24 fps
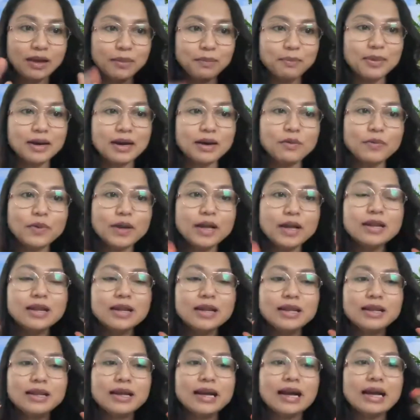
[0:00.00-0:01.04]
But when
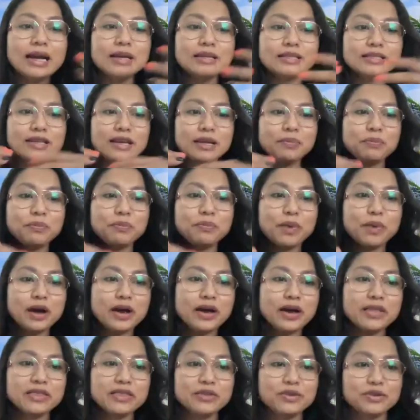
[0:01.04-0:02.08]
I sunbath,